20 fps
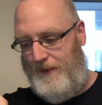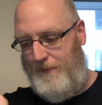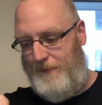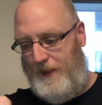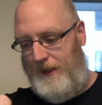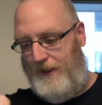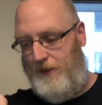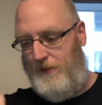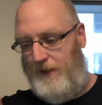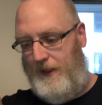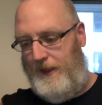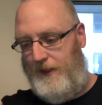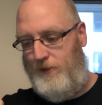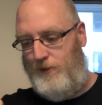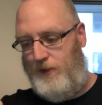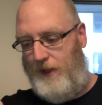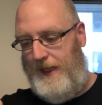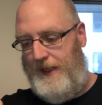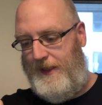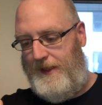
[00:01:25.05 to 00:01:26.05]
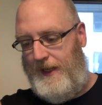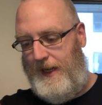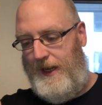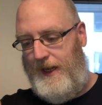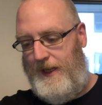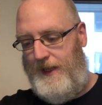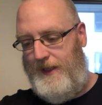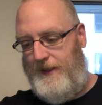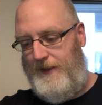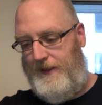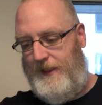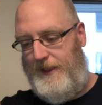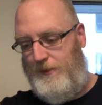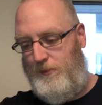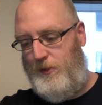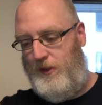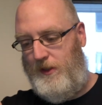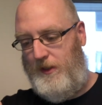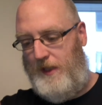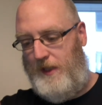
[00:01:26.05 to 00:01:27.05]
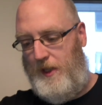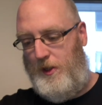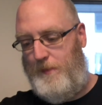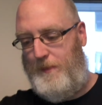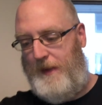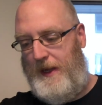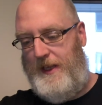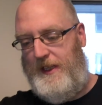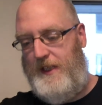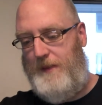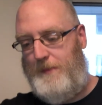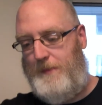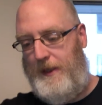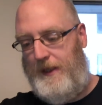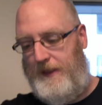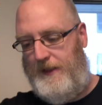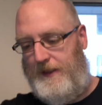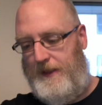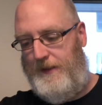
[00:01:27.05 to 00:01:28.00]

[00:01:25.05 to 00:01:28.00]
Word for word: By the way, great guy. He will help anybody.